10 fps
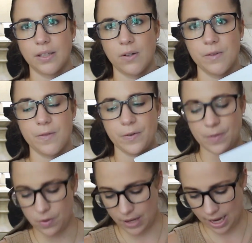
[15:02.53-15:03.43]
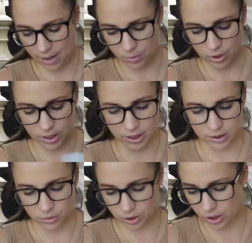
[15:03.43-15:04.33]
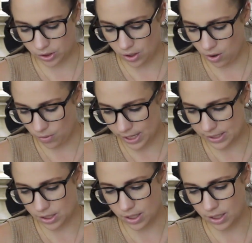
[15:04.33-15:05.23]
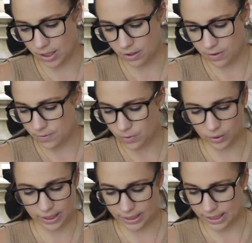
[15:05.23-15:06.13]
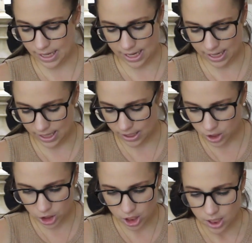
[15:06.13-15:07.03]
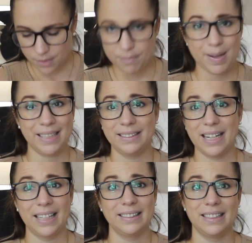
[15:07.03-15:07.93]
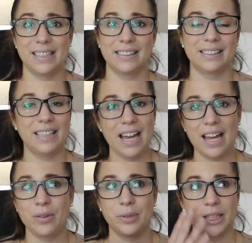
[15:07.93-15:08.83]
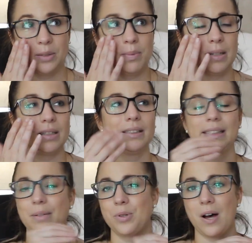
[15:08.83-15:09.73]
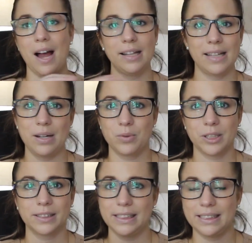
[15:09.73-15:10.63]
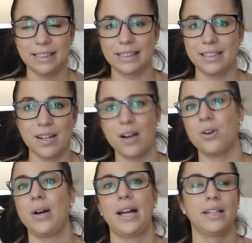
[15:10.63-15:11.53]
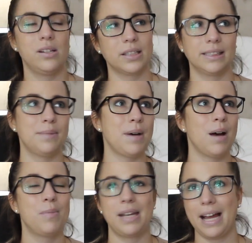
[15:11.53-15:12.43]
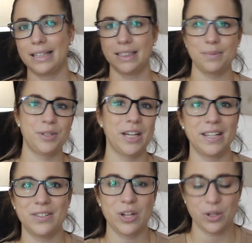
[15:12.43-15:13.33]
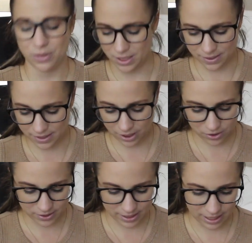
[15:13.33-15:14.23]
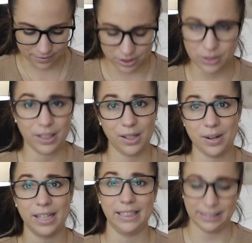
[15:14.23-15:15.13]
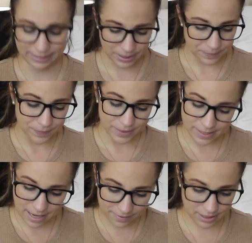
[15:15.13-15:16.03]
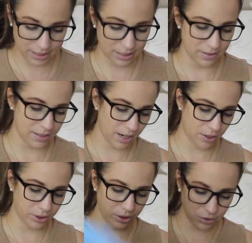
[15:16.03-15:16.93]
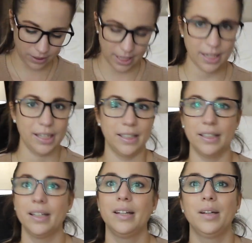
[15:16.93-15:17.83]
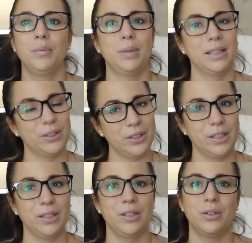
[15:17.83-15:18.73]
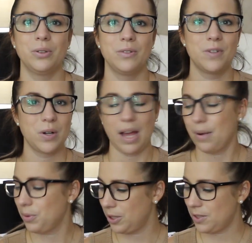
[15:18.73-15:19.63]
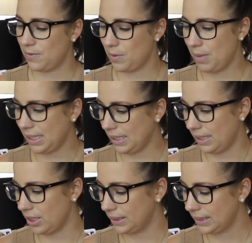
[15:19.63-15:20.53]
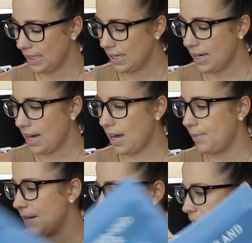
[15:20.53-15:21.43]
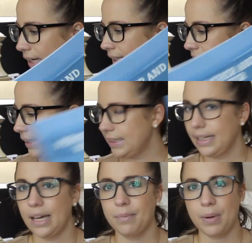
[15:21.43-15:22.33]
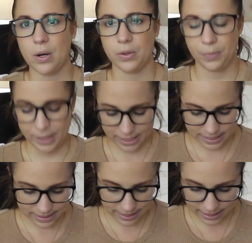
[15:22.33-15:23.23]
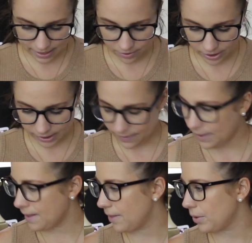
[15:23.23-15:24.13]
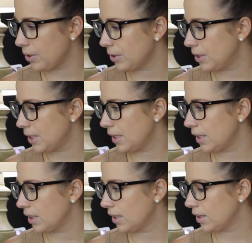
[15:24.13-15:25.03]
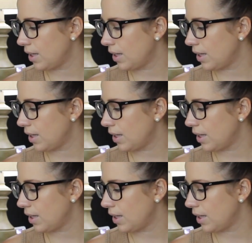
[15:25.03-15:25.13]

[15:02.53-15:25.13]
all of the vocab words, which is always good for any age. My dad to this day reads books and will highlight words he doesn't know and looks them up and adds them to his notes. He's the cutest thing ever. So anyway, he's 70, so you can be learning new vocab words for many years. This one I did get both because Henry, the third to